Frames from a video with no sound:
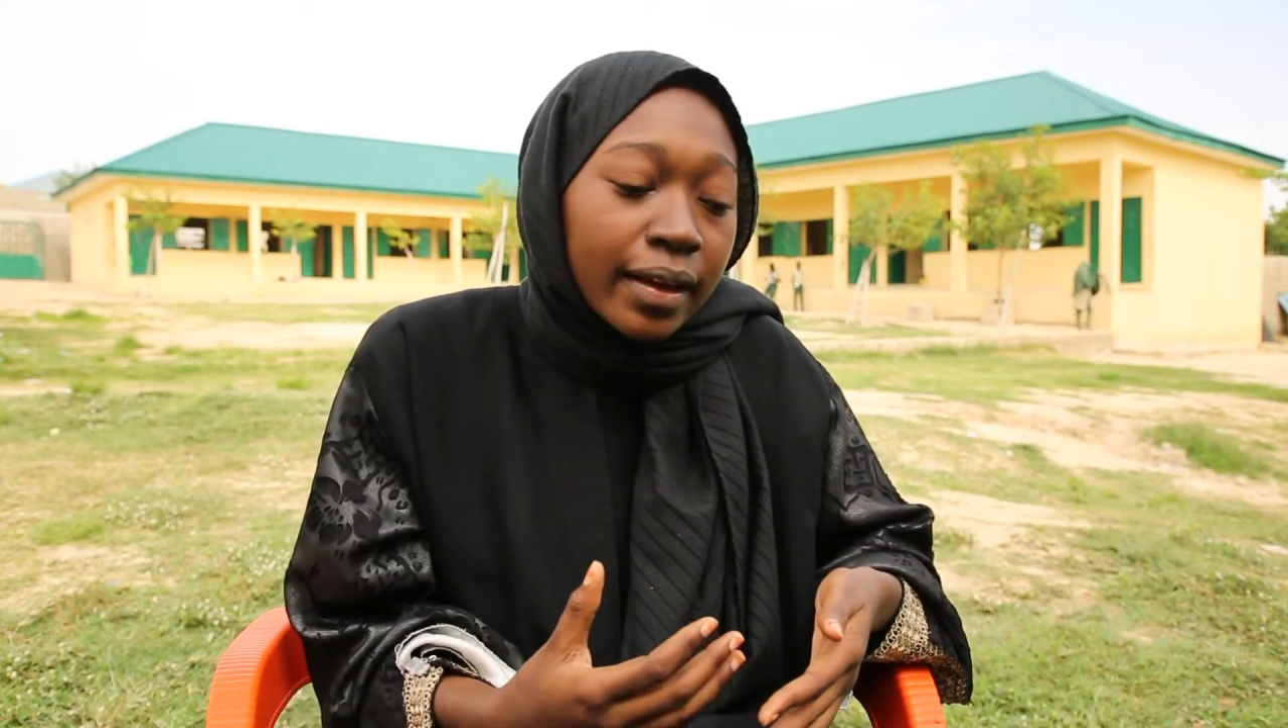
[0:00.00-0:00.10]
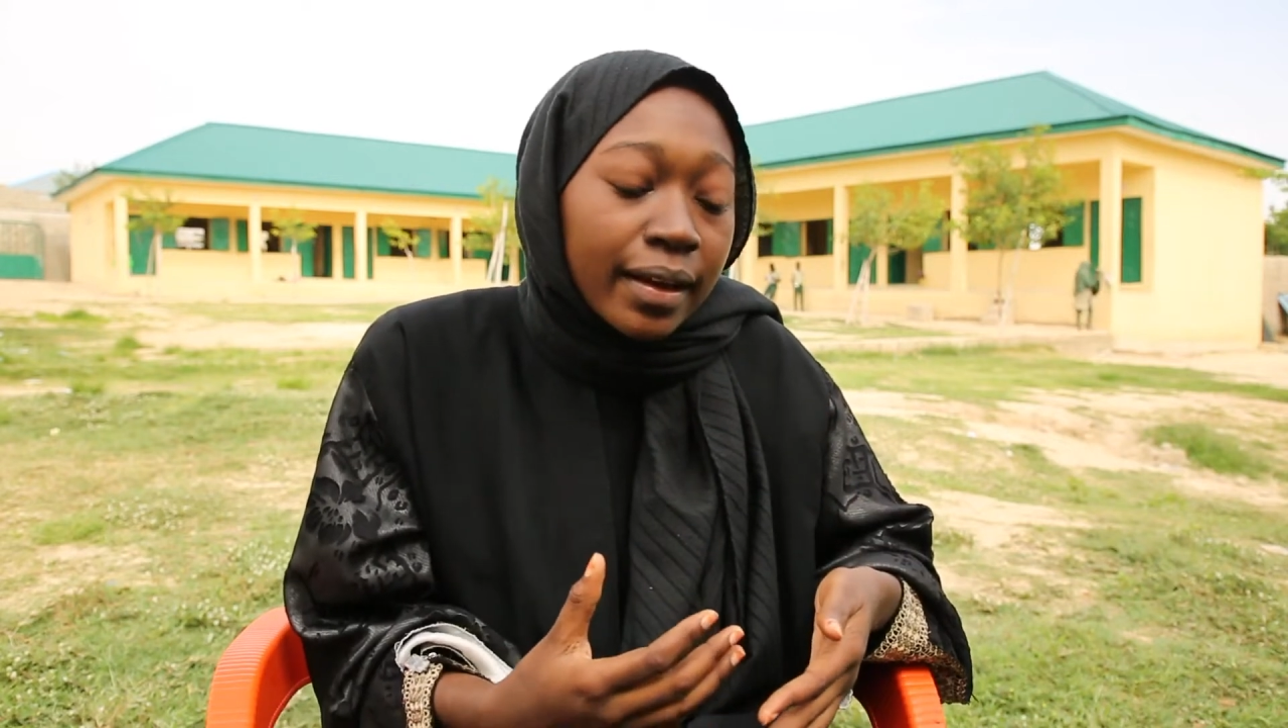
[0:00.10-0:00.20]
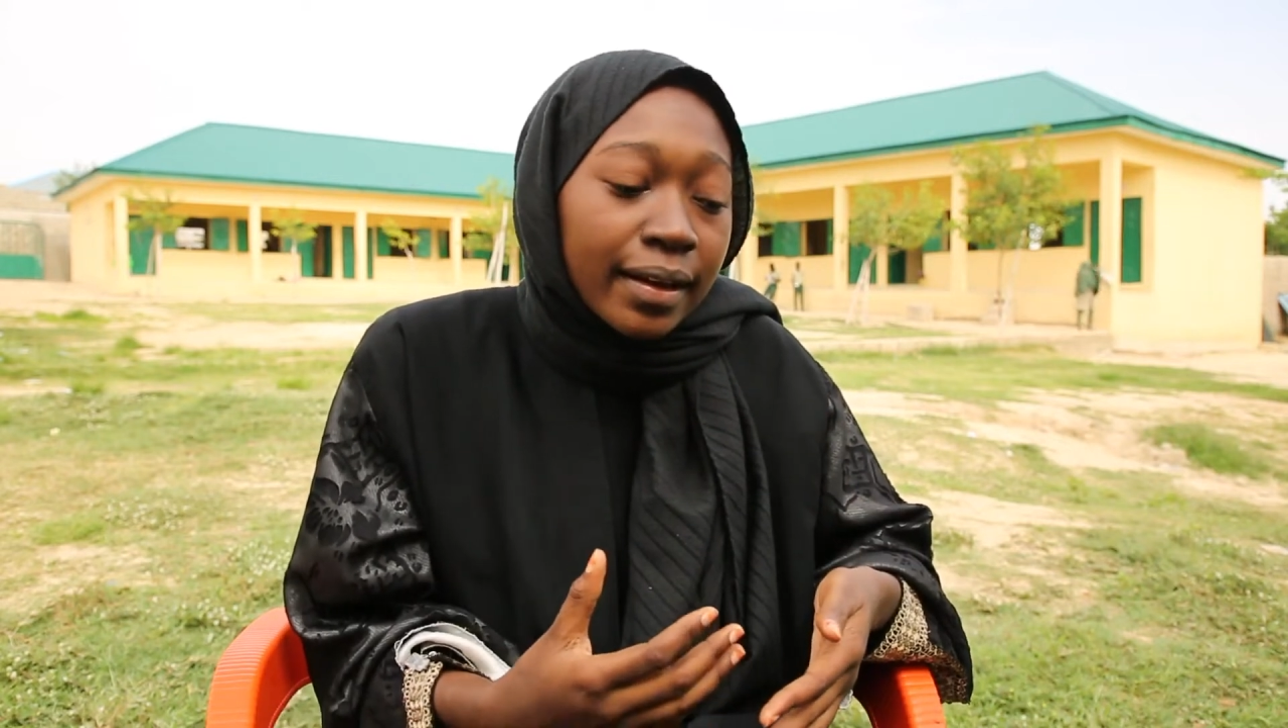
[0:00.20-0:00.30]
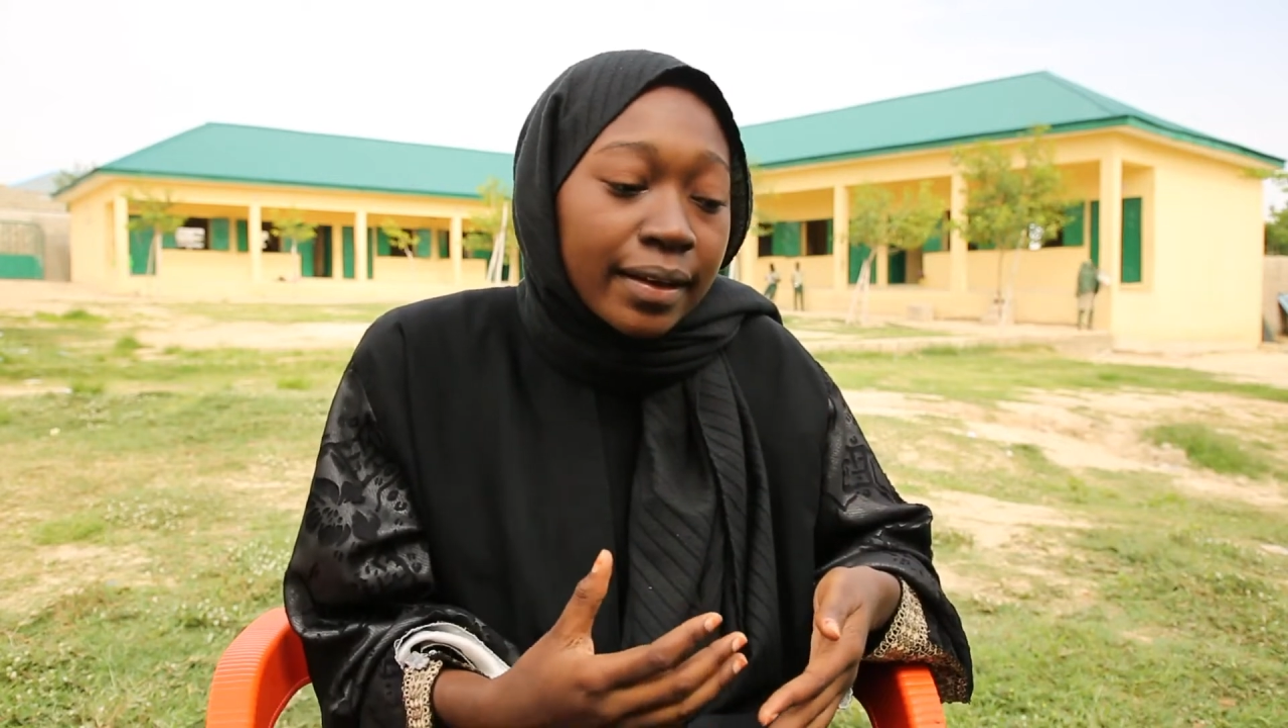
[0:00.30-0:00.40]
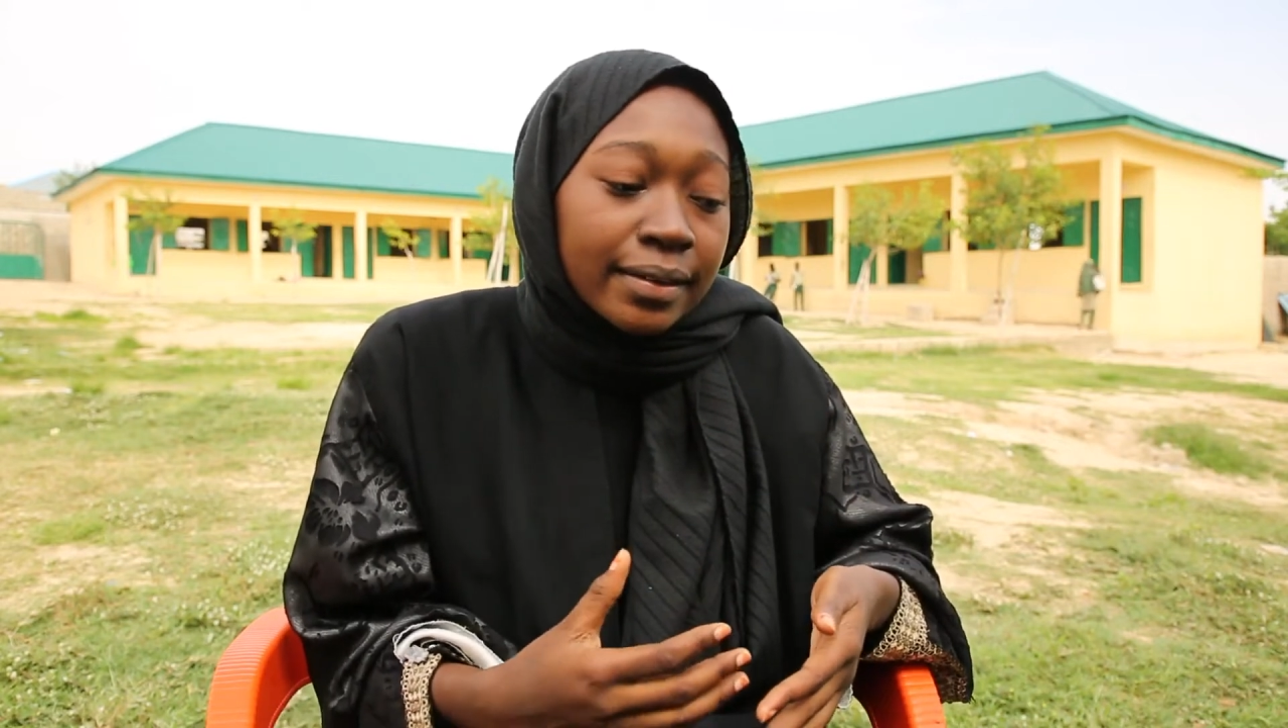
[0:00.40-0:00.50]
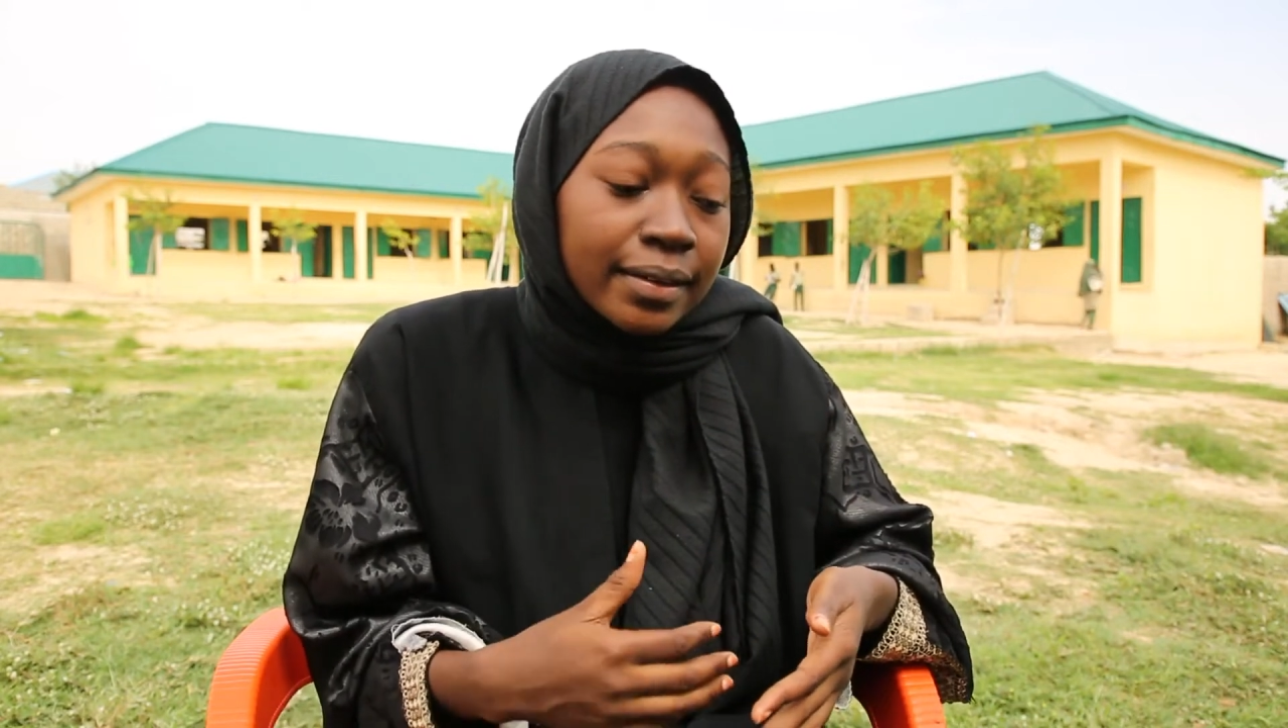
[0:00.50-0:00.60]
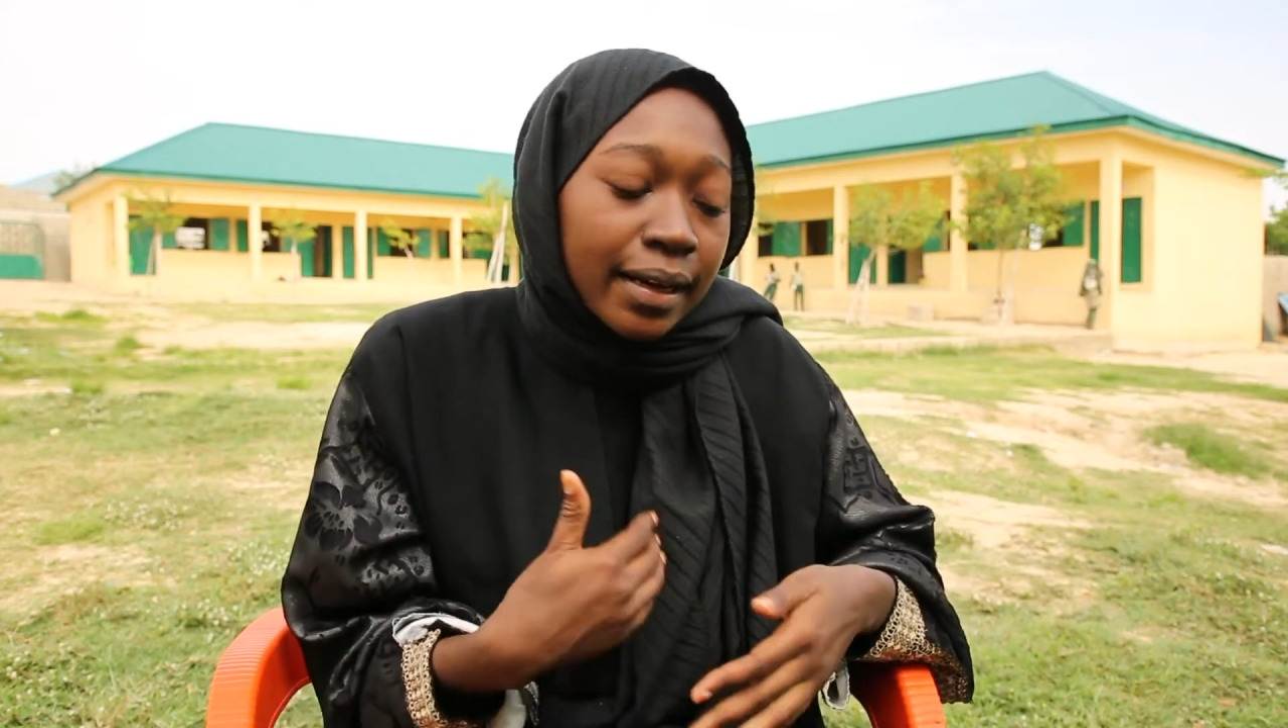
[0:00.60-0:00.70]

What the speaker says: And